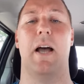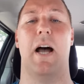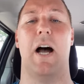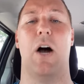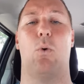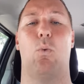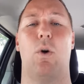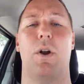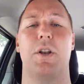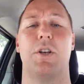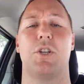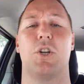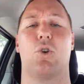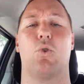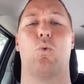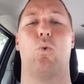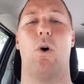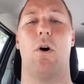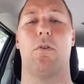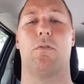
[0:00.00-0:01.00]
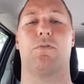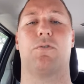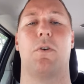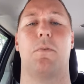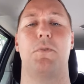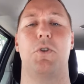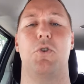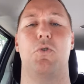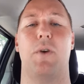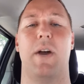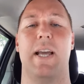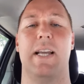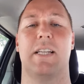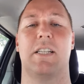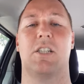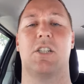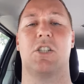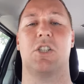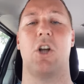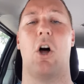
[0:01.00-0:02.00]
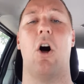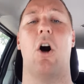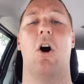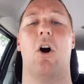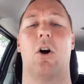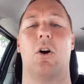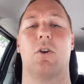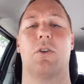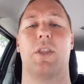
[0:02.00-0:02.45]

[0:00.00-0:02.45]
I wanted to quote from you a song